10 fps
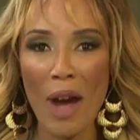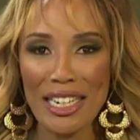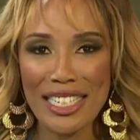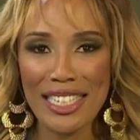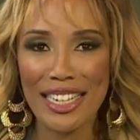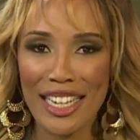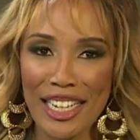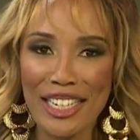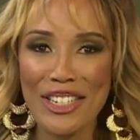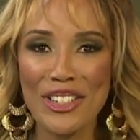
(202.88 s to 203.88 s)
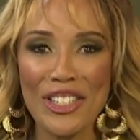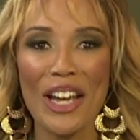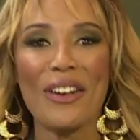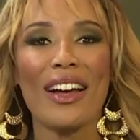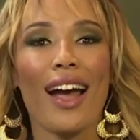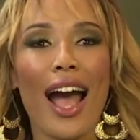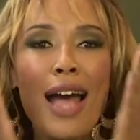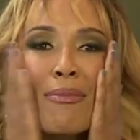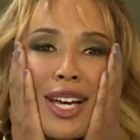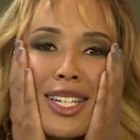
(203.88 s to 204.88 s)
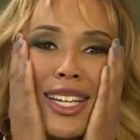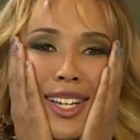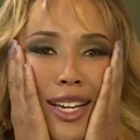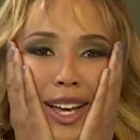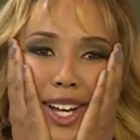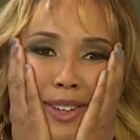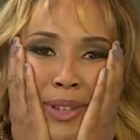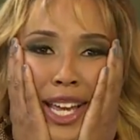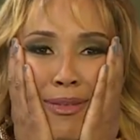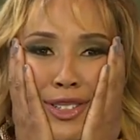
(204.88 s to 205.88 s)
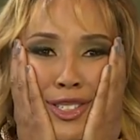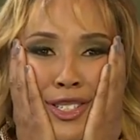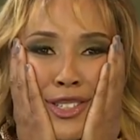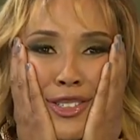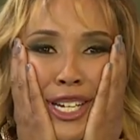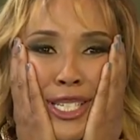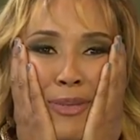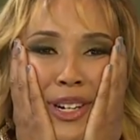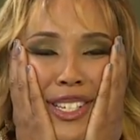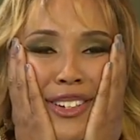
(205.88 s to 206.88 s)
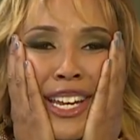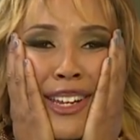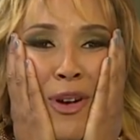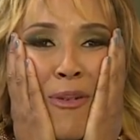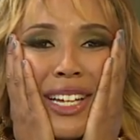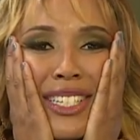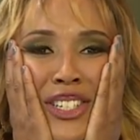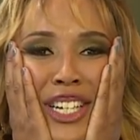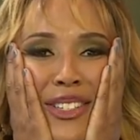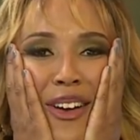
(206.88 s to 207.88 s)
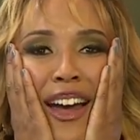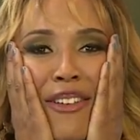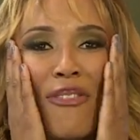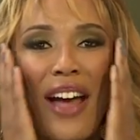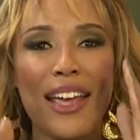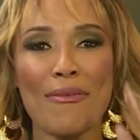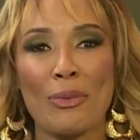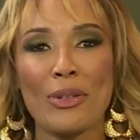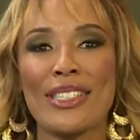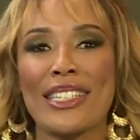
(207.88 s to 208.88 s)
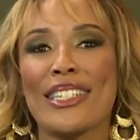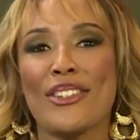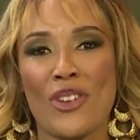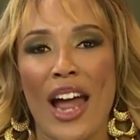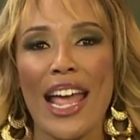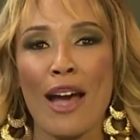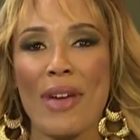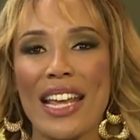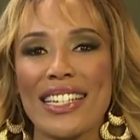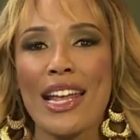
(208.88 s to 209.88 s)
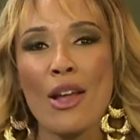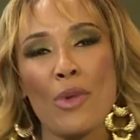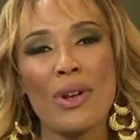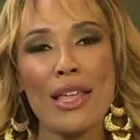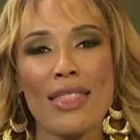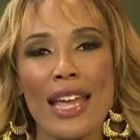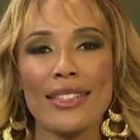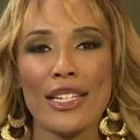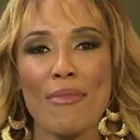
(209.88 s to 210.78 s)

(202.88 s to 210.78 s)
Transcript: what a show. I'm not going to be able to do Expresso anymore. My cheeks are on fire, but we'll certainly try our best. We want to thank